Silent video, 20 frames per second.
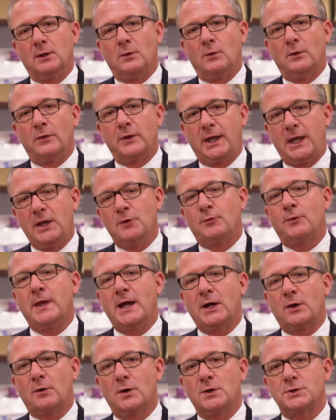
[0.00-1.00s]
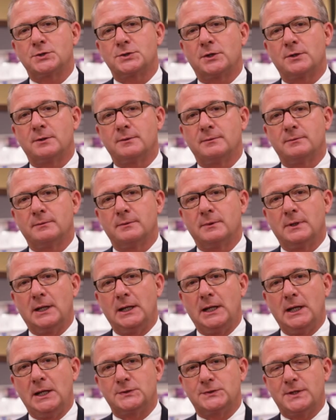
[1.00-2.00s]
Well, the key for that grocer,
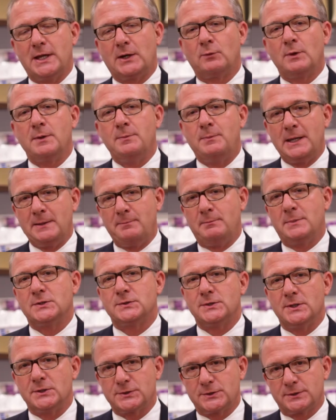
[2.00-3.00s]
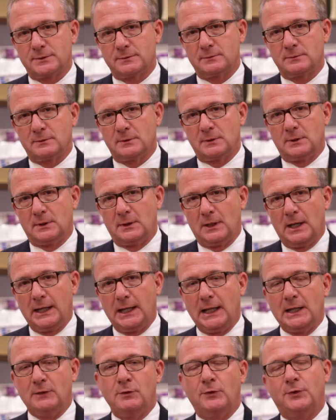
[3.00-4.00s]
it's that repeat business.
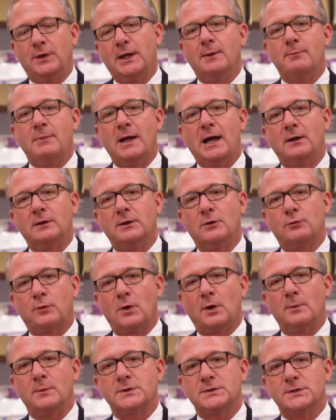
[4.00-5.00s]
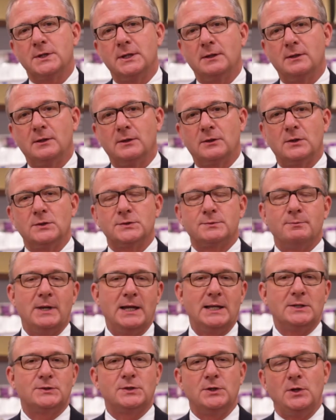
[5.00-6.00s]
Again, if you think about the pharmacy, those
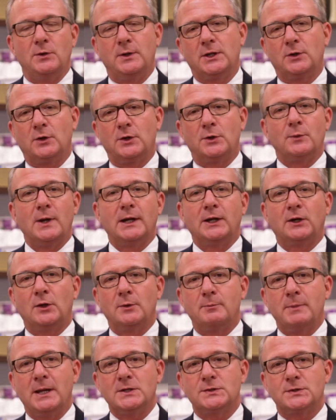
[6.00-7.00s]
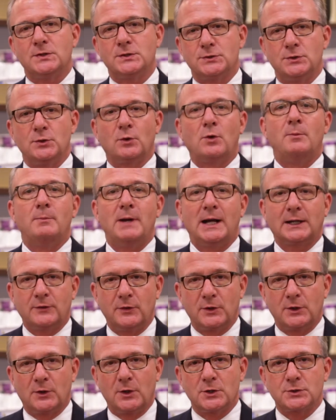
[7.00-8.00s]
meds that you get on a regular basis, you're going back to
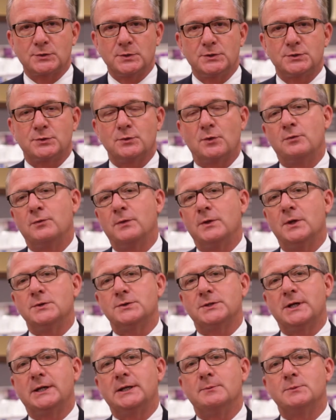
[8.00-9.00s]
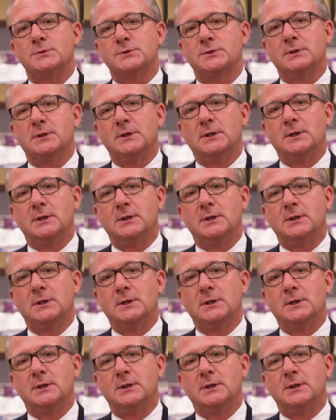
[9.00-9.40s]
the grocery store for those items.